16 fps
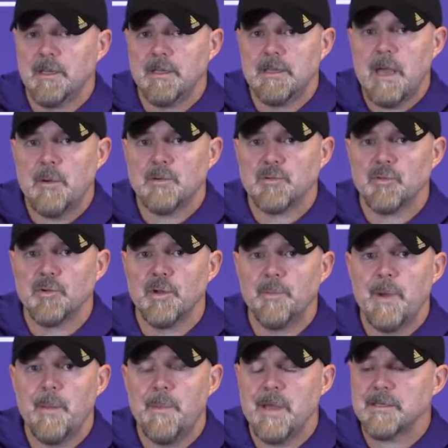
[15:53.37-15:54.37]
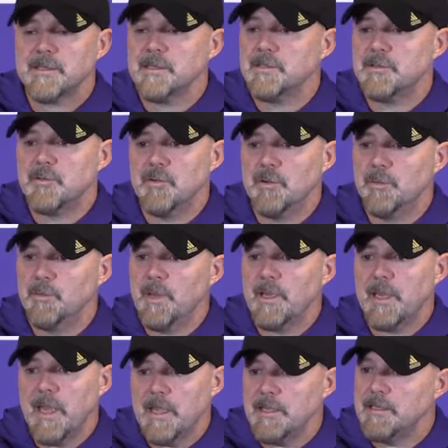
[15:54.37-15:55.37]
that was really my message to him,
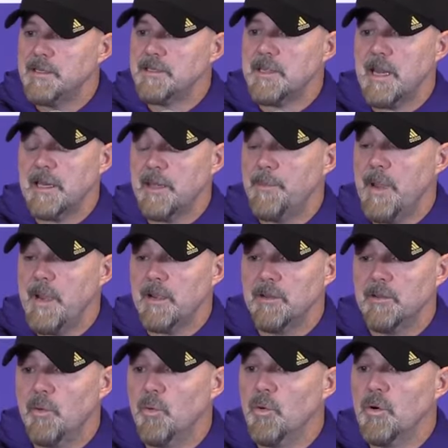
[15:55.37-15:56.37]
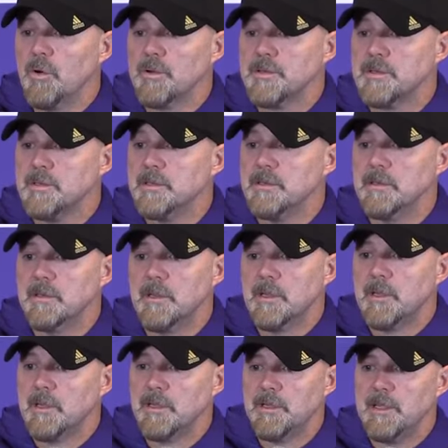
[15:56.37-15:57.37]
like, hey, you just got to get back on the horse, and
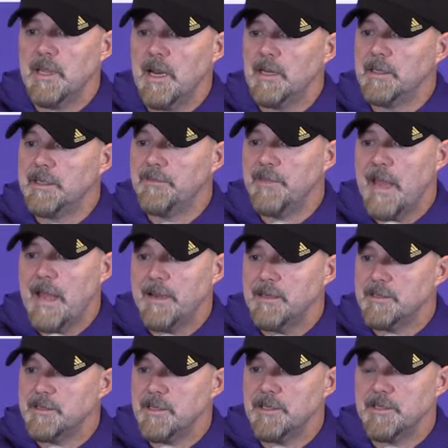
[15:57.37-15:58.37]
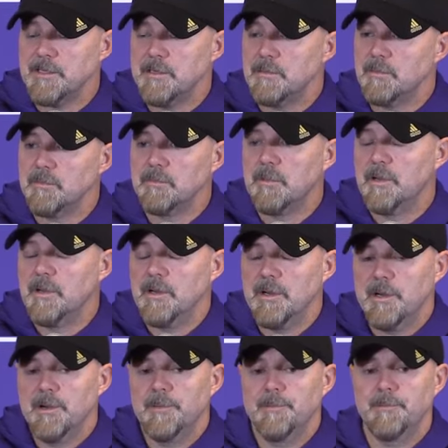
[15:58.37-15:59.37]
you got to leave that decision,
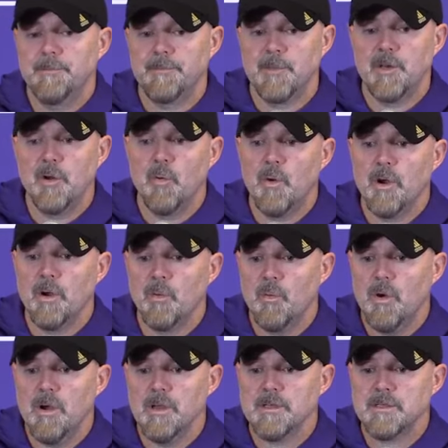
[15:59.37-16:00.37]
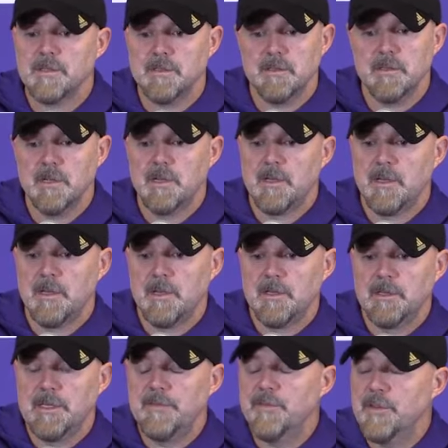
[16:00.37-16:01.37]
you know, where it was and
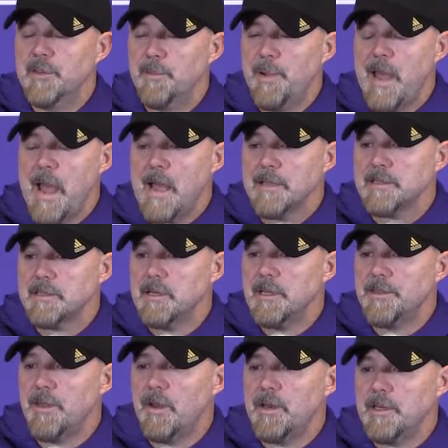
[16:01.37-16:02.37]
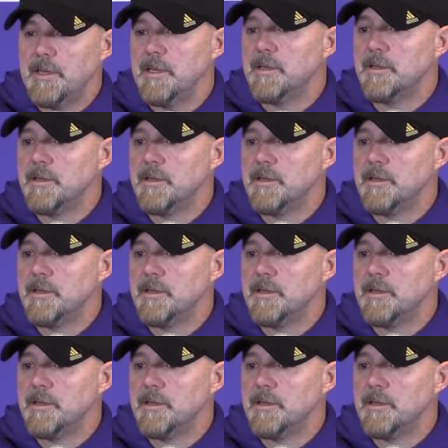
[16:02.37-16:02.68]
leave it in the past. And I thought he did a